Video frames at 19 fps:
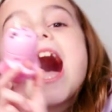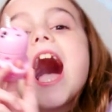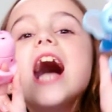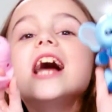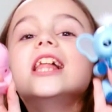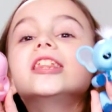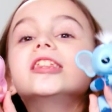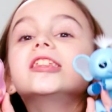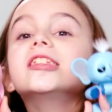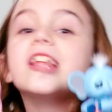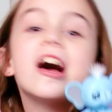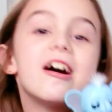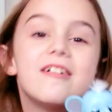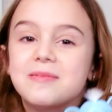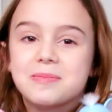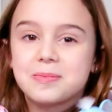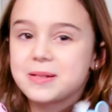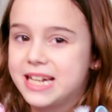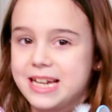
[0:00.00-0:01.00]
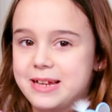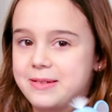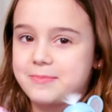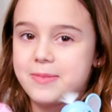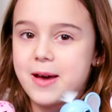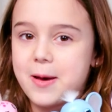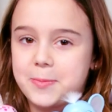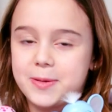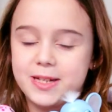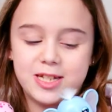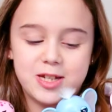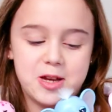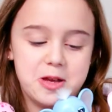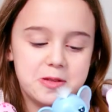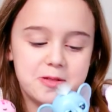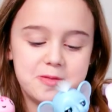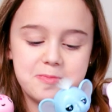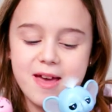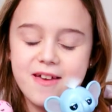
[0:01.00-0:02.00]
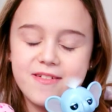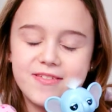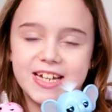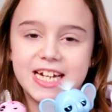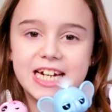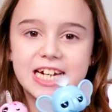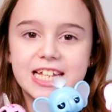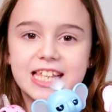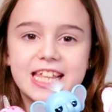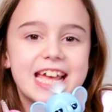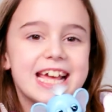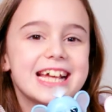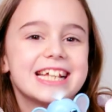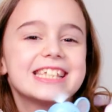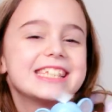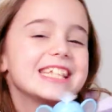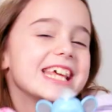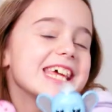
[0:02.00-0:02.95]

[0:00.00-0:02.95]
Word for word: I love putting puppet shows with my fingerlings.